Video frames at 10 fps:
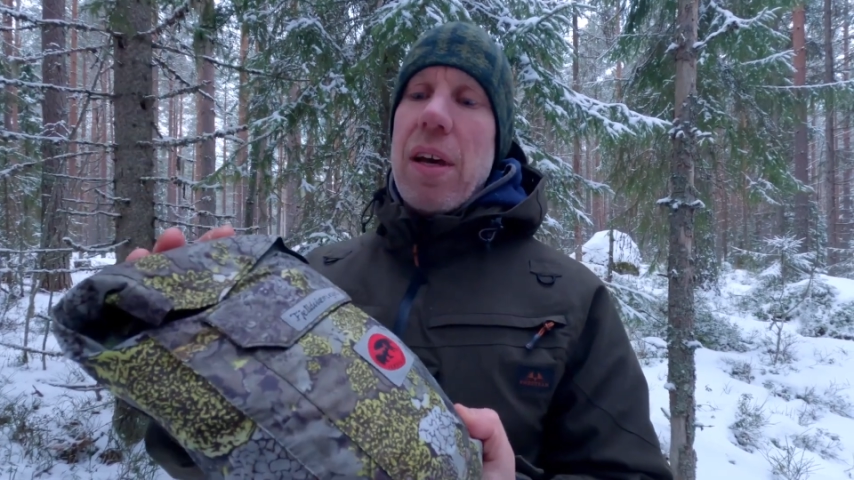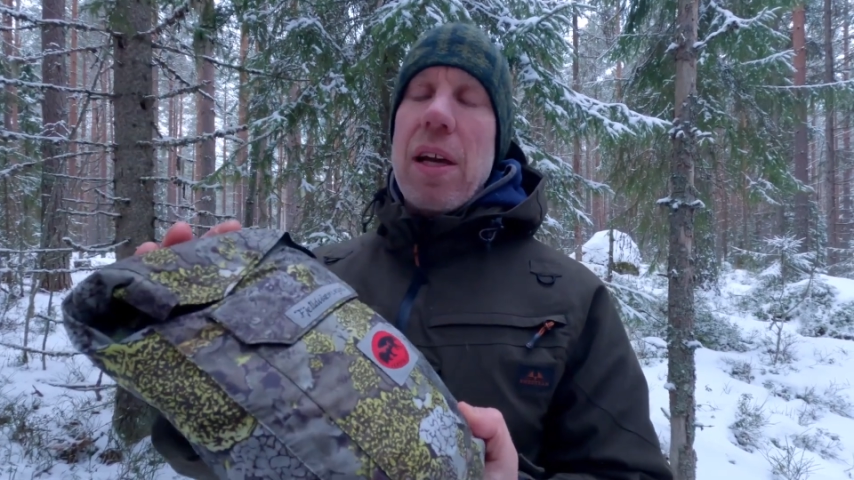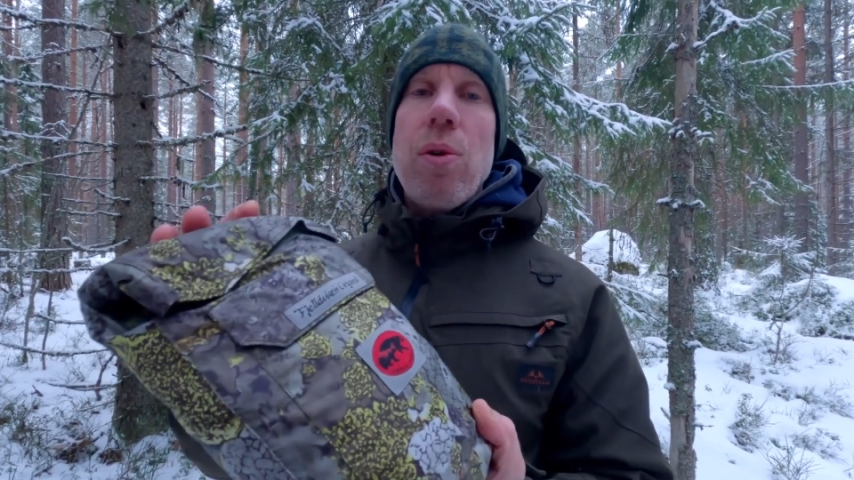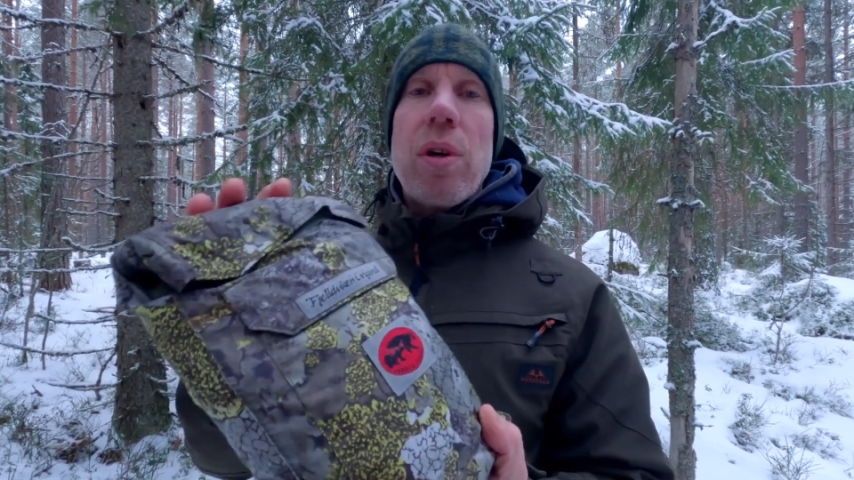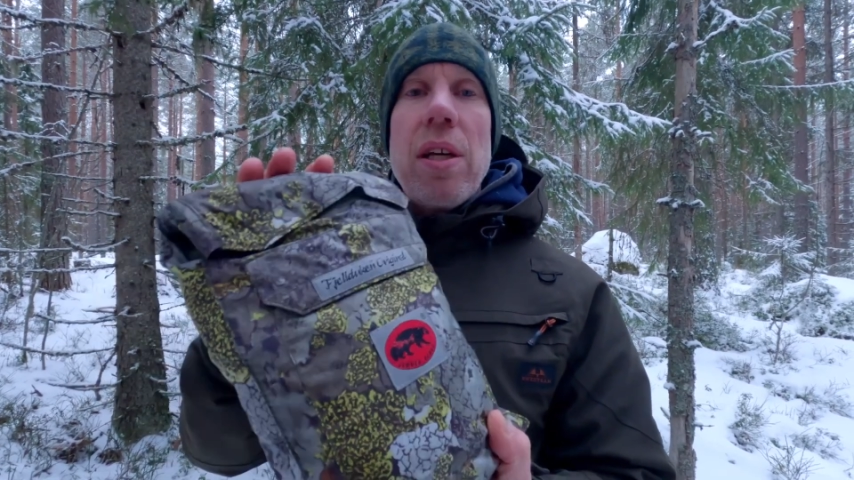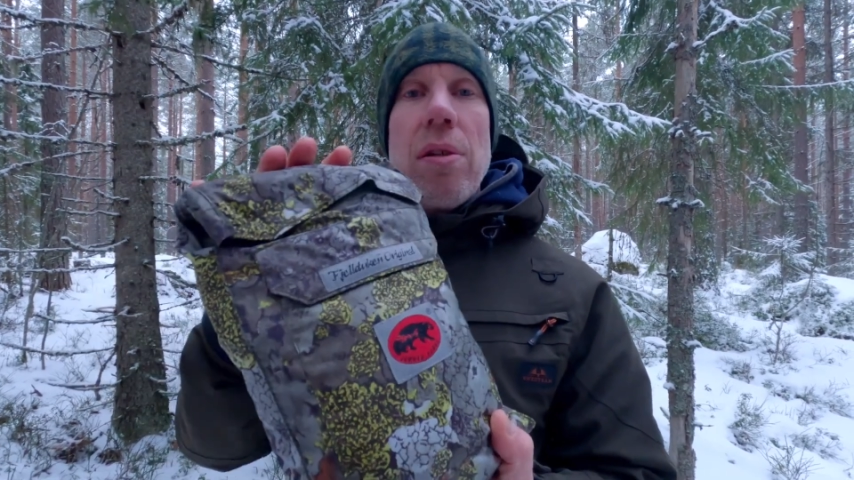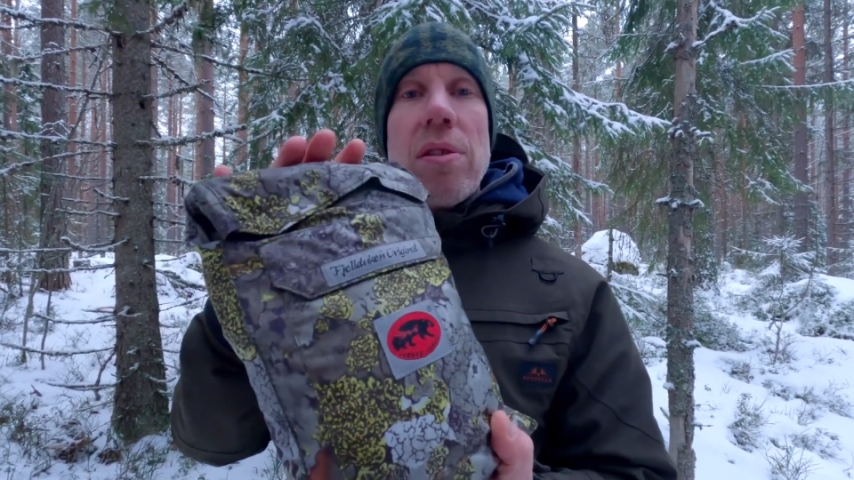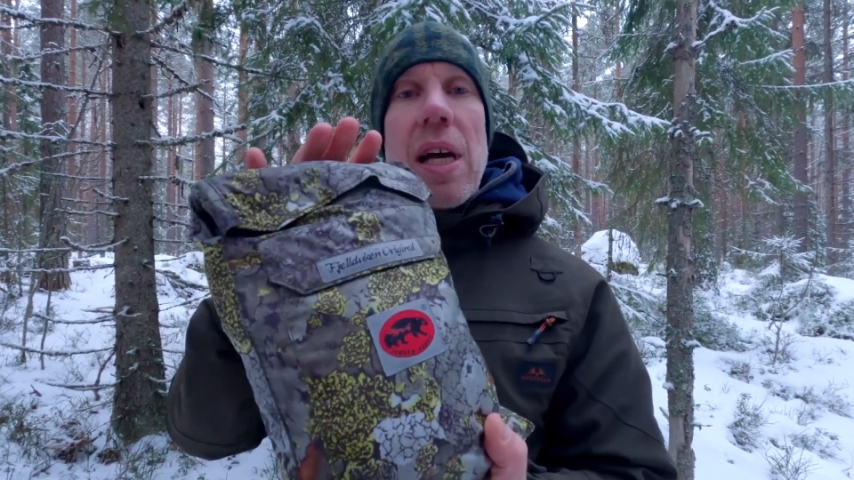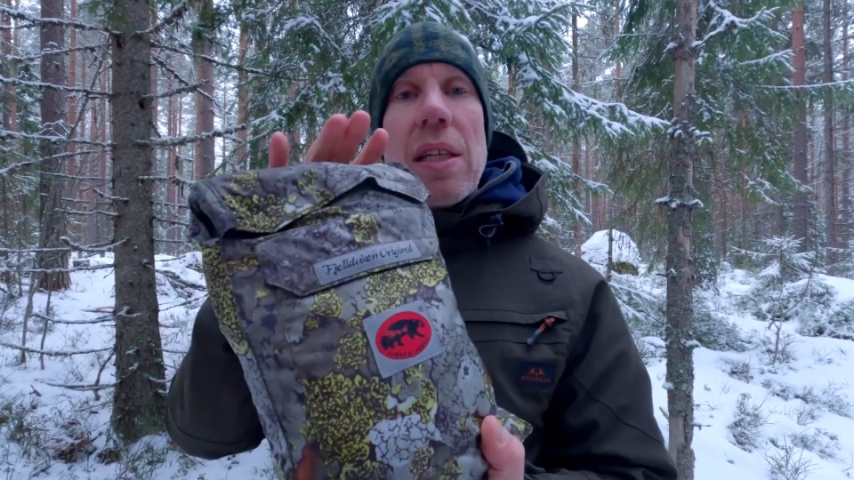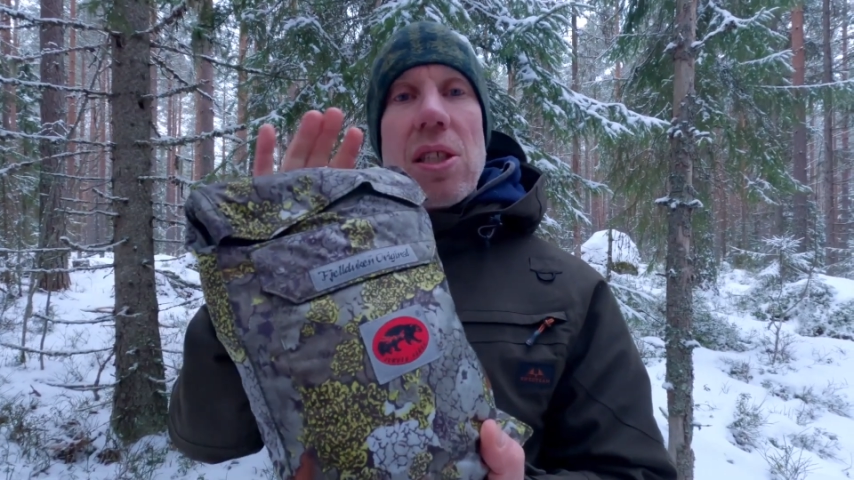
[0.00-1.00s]
and you can
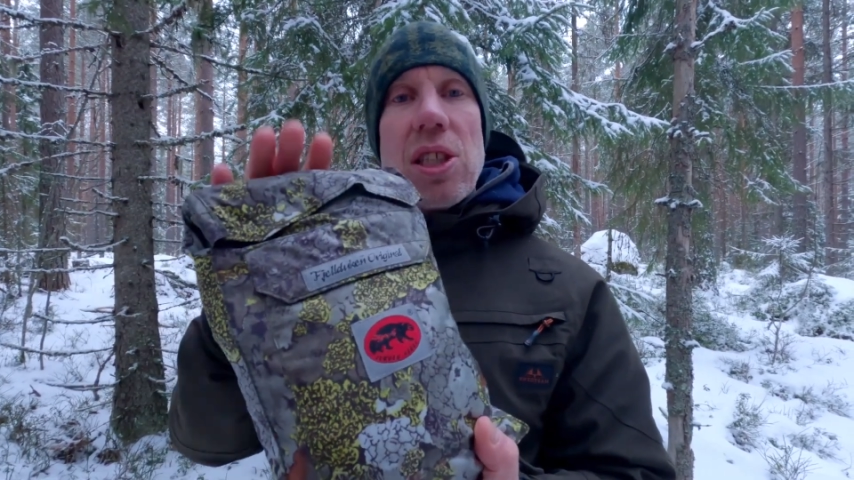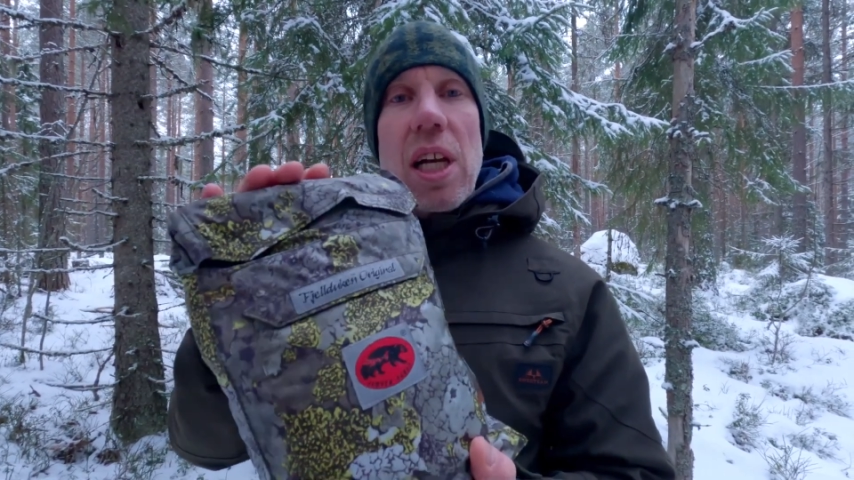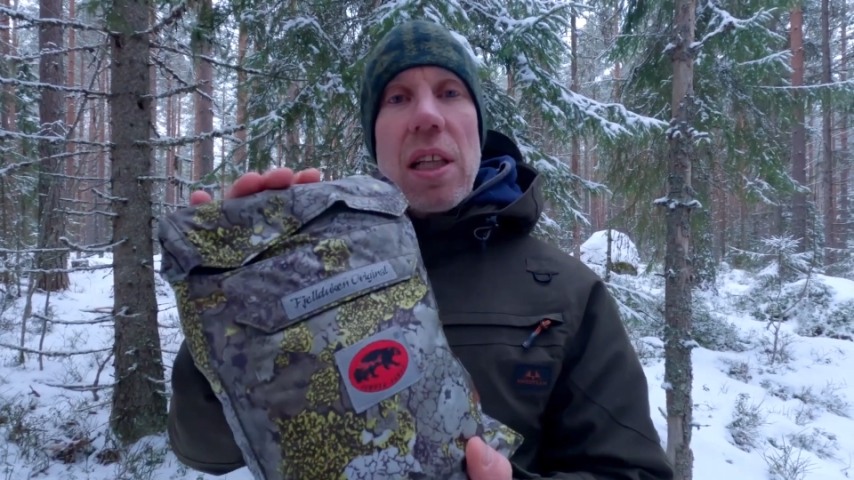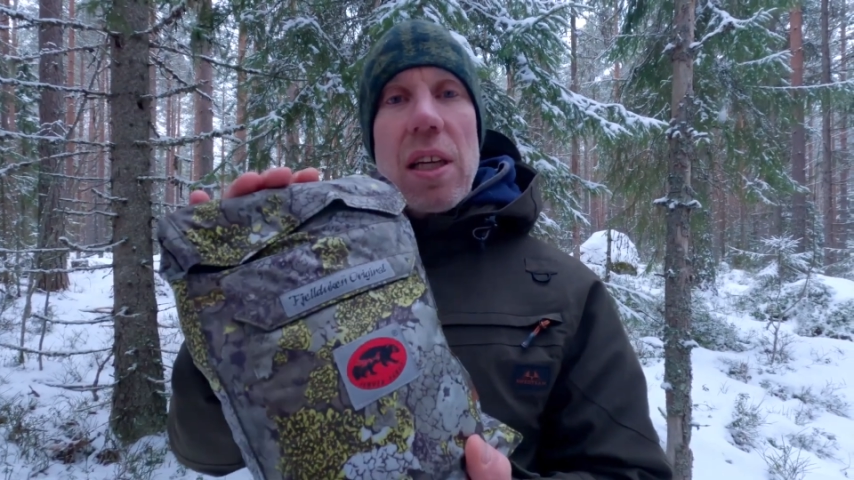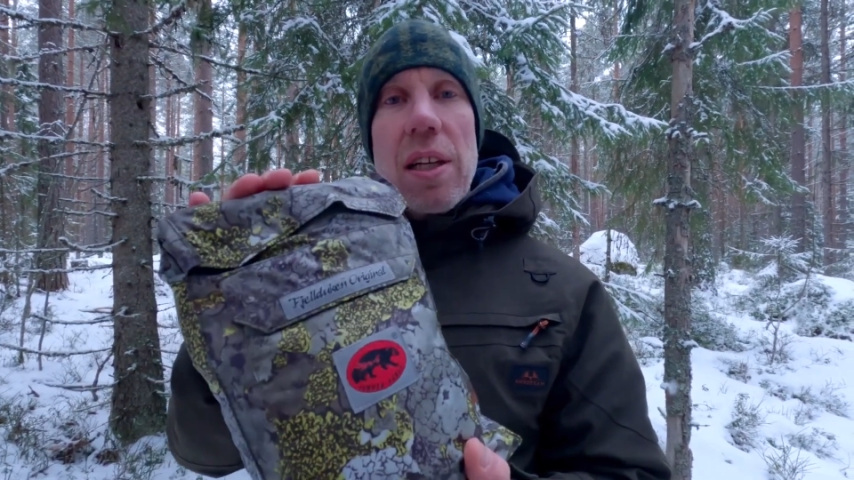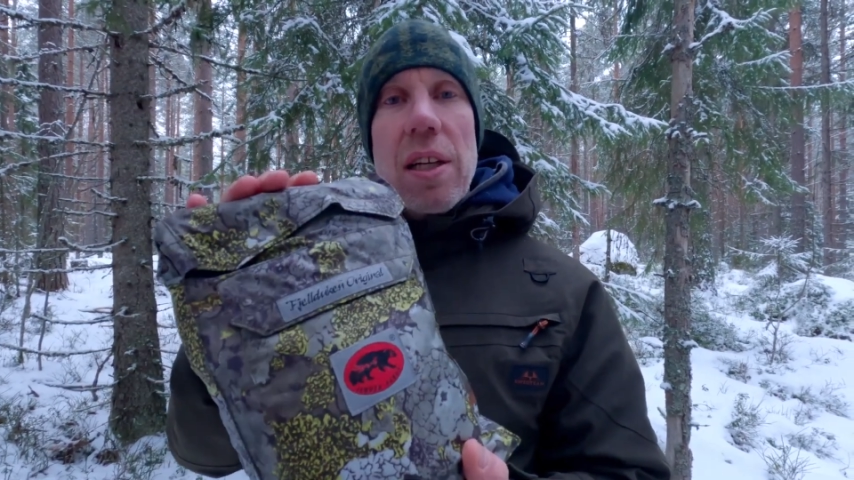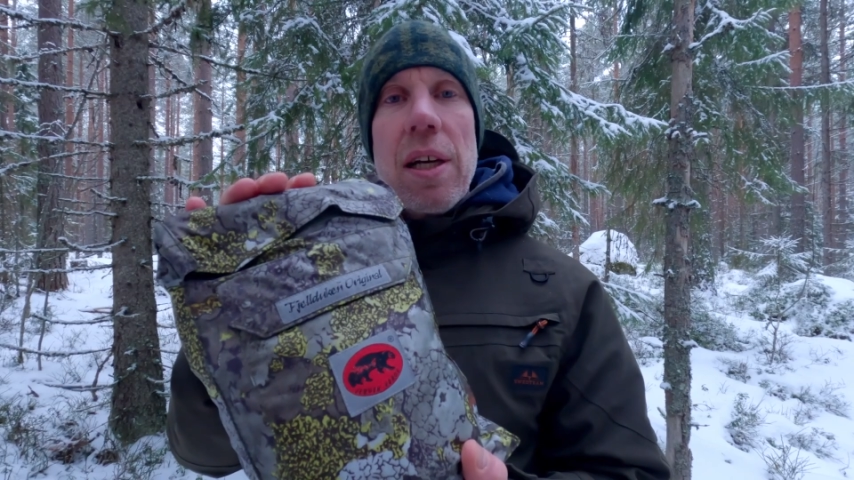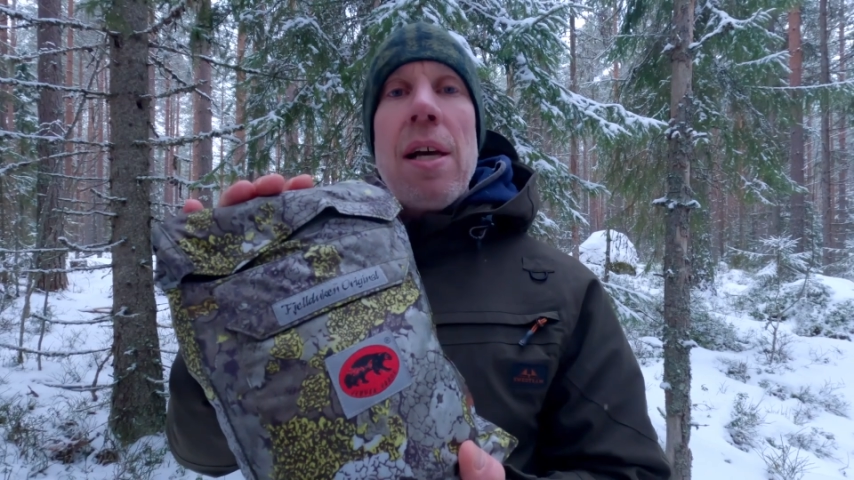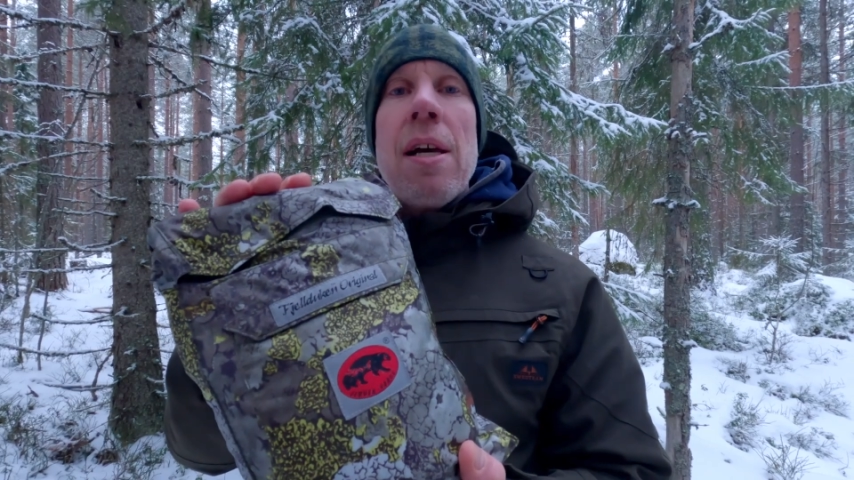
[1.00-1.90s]
use it as a shelter.